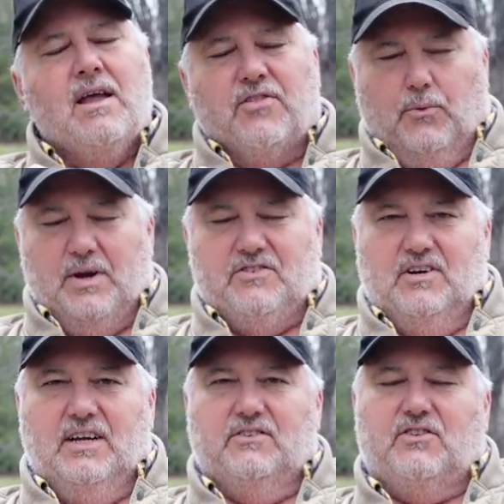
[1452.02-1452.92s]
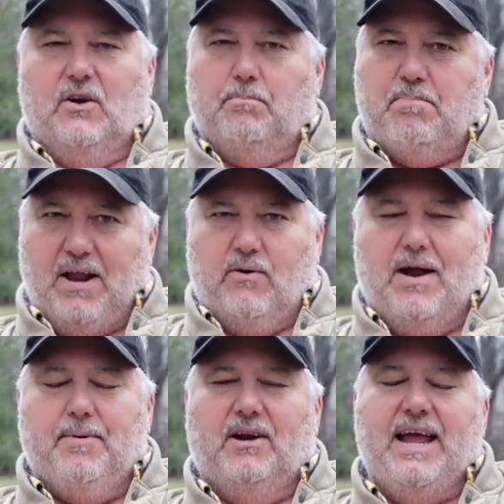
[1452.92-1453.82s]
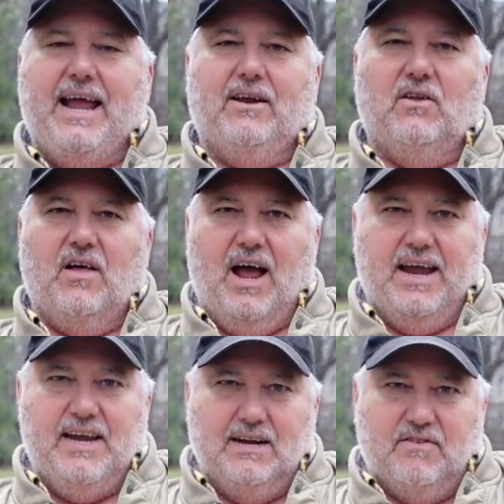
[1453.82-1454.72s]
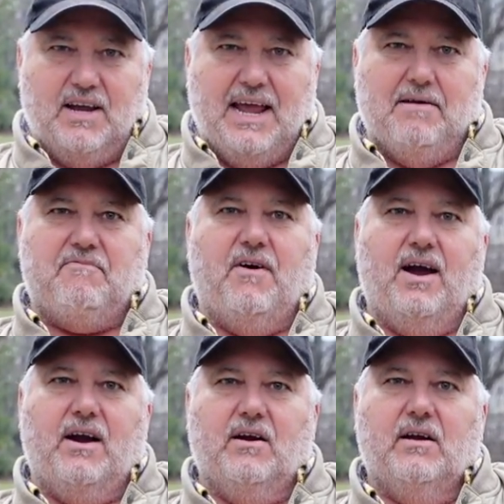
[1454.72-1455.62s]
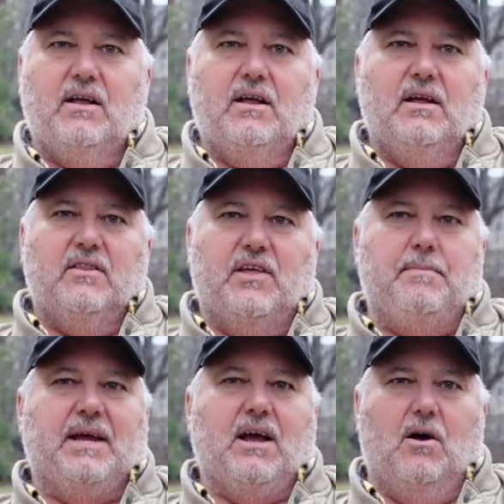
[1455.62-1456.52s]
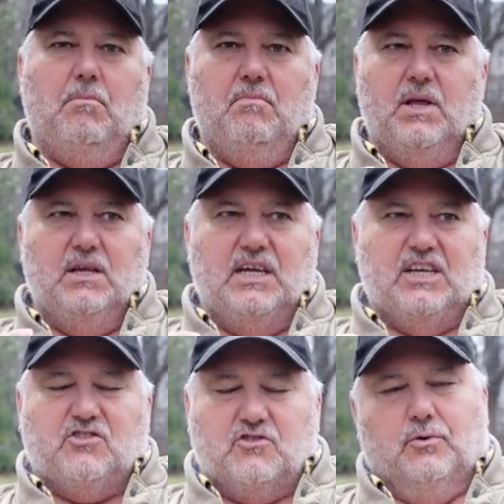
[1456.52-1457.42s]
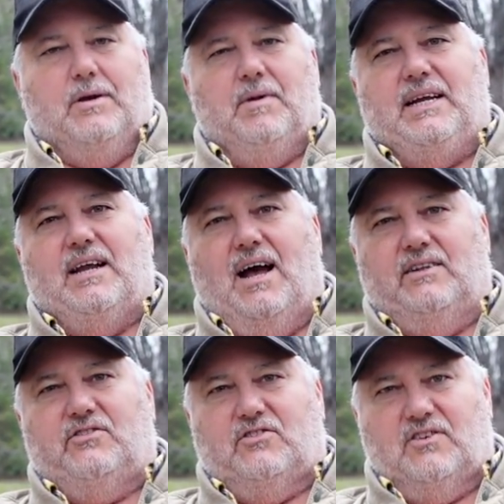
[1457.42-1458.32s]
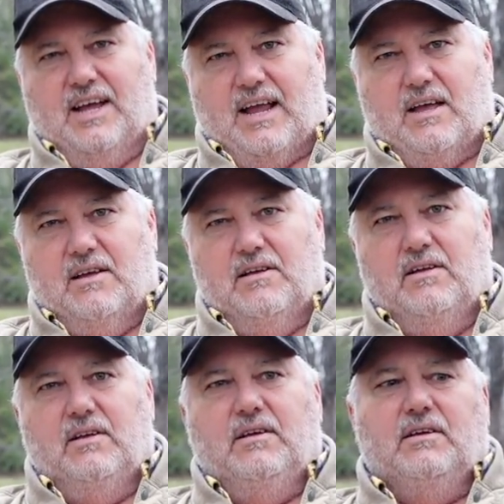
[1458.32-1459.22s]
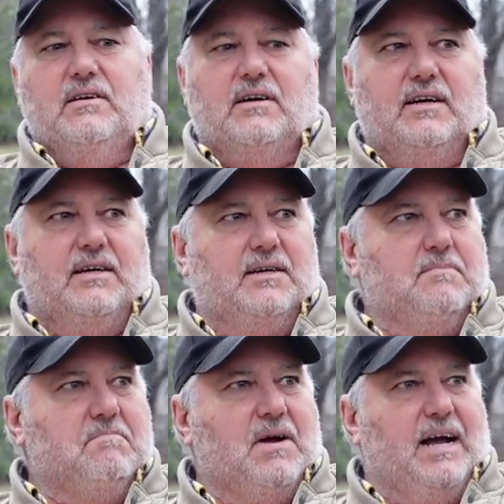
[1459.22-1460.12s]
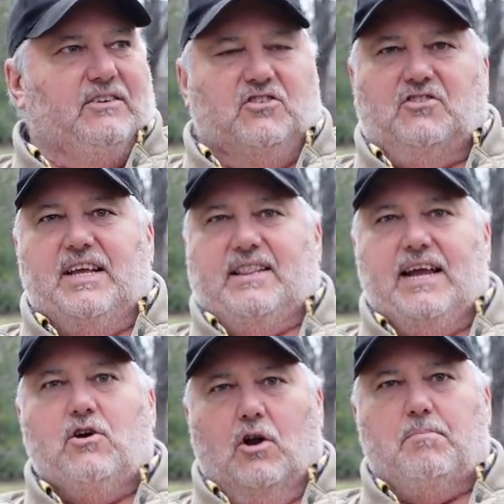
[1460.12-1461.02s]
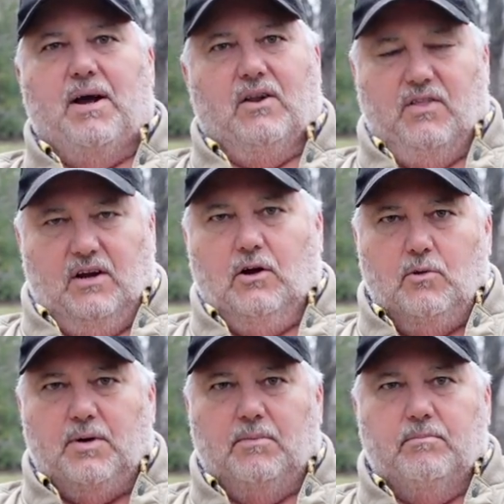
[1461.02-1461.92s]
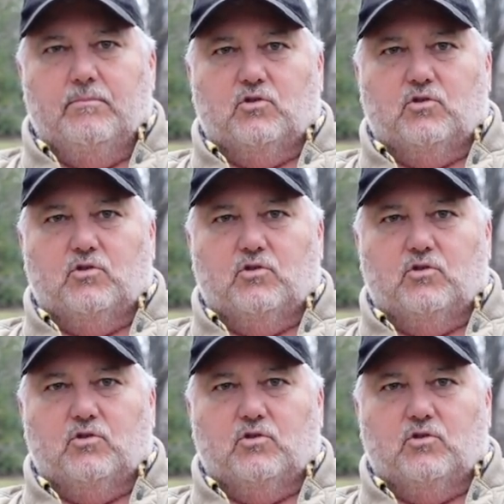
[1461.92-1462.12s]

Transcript: The reason is they're better able to handle the high heat of a campfire. They become extremely non-stick. Um, I just think they cook better than aluminum.